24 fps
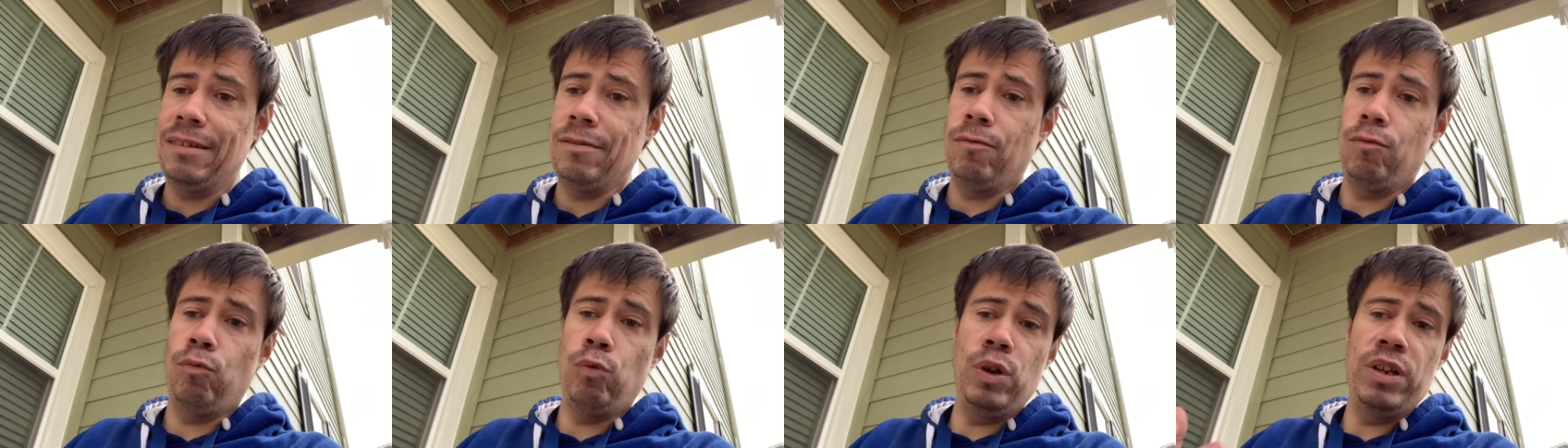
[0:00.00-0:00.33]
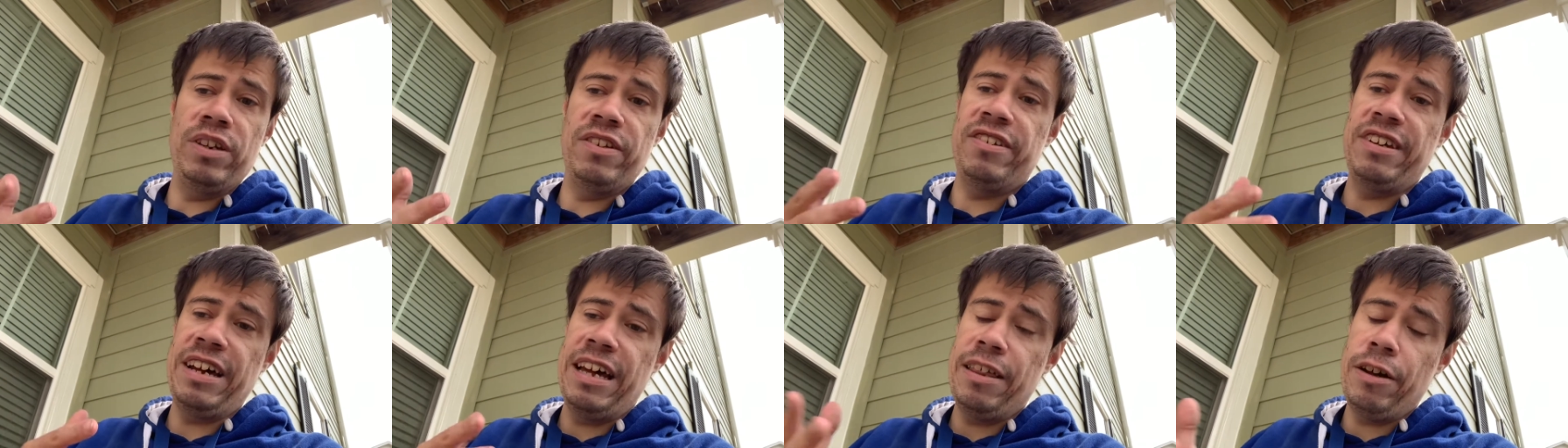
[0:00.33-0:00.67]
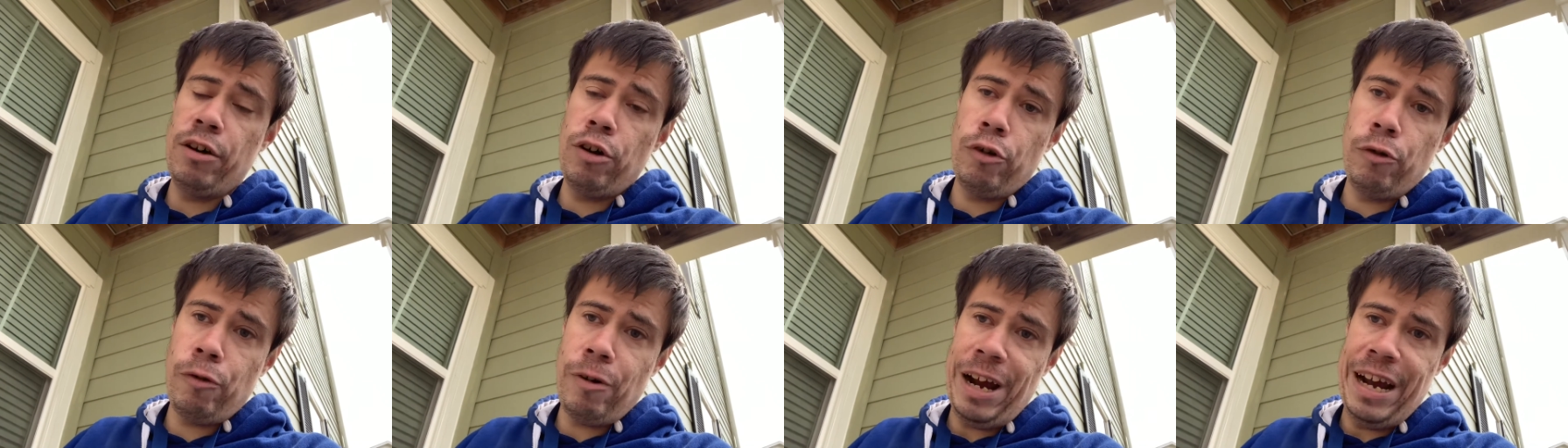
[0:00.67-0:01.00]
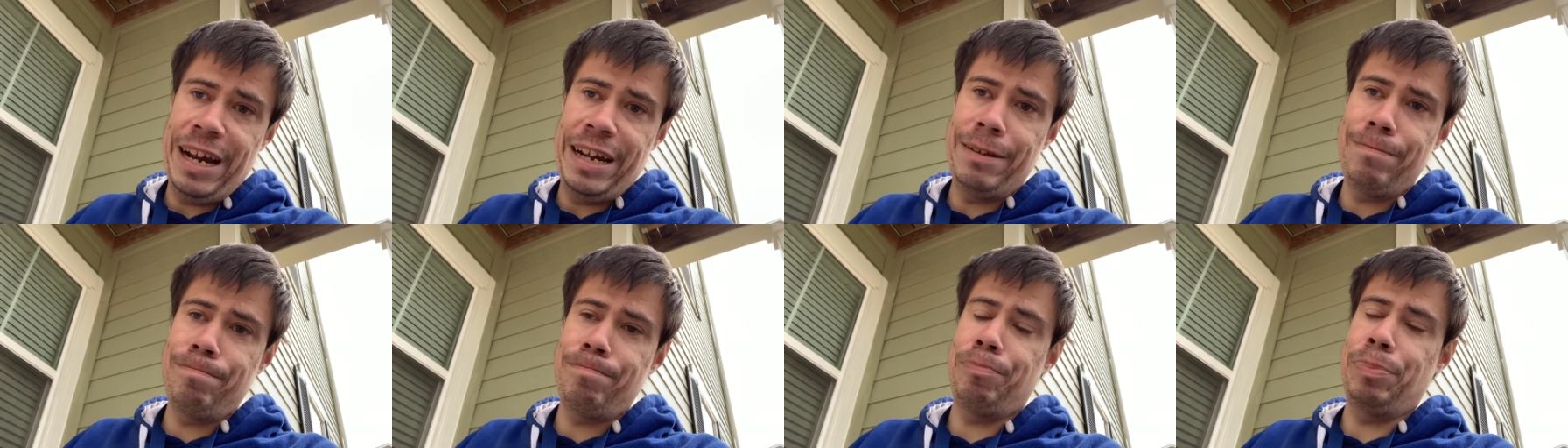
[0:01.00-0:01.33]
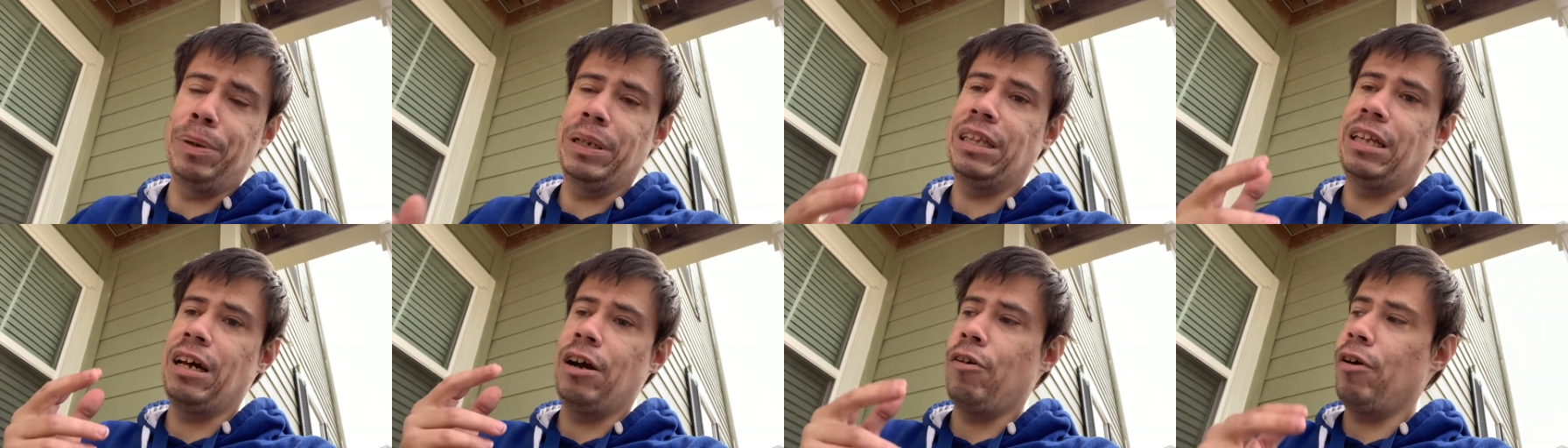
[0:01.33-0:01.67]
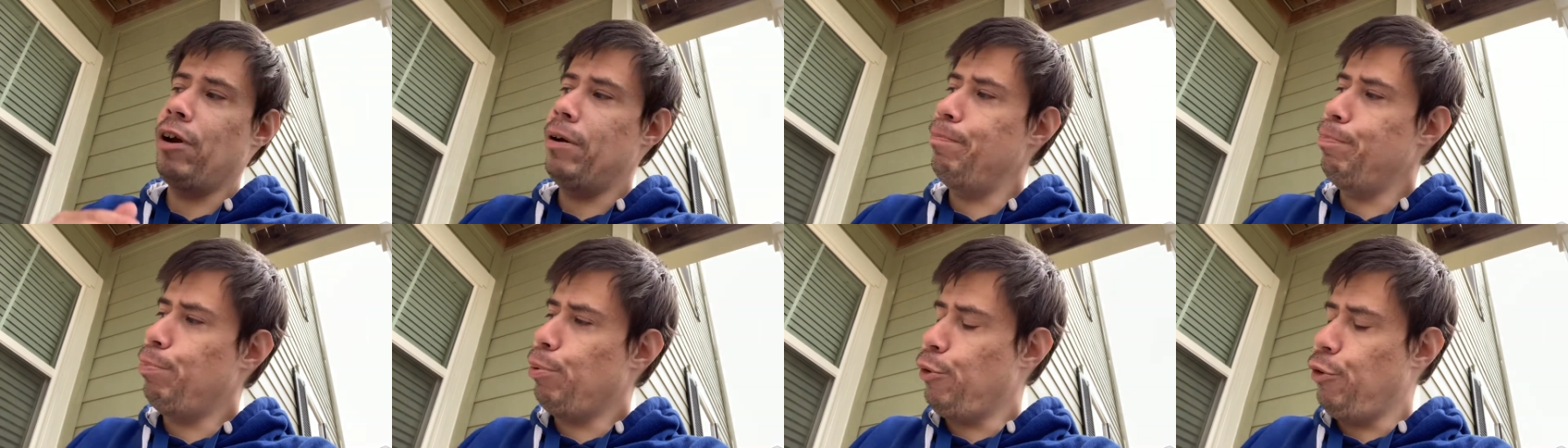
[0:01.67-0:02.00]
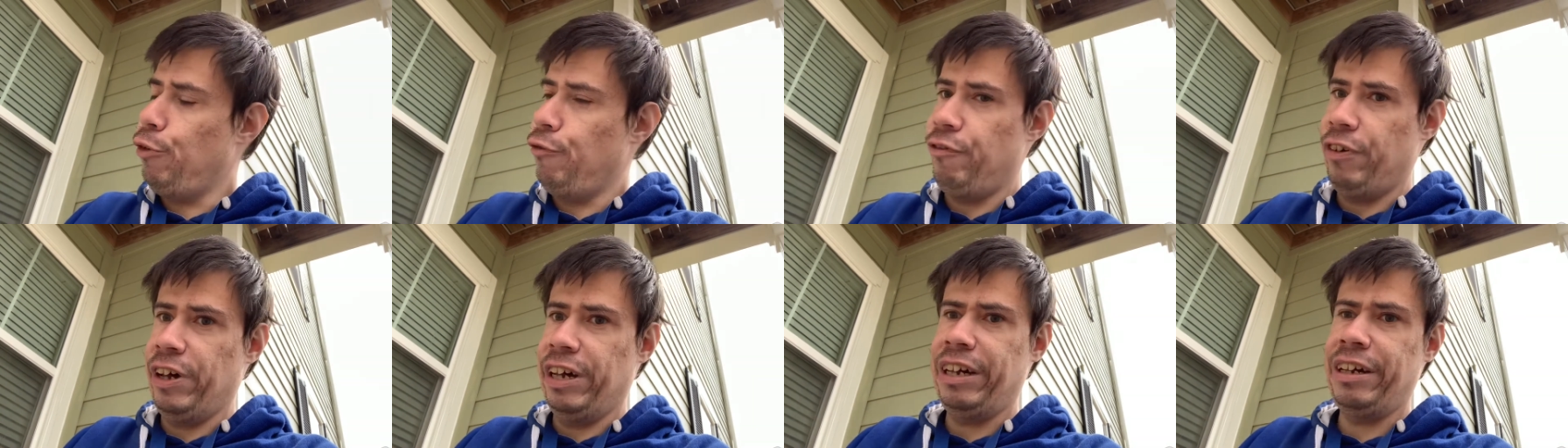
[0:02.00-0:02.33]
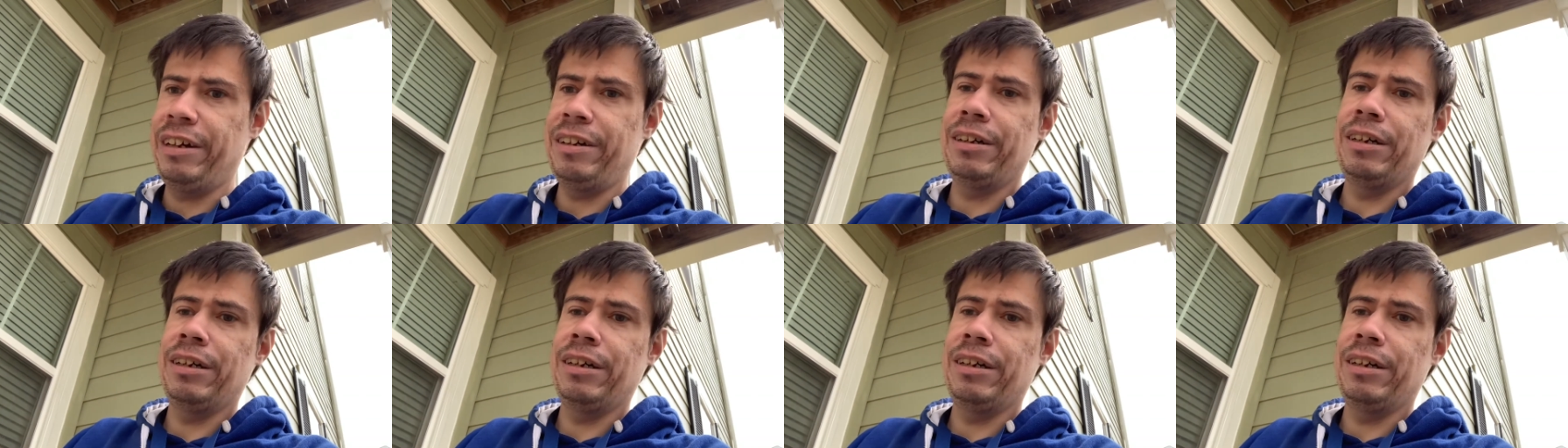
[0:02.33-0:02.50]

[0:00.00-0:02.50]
Wouldn't say they're great, but they're improving.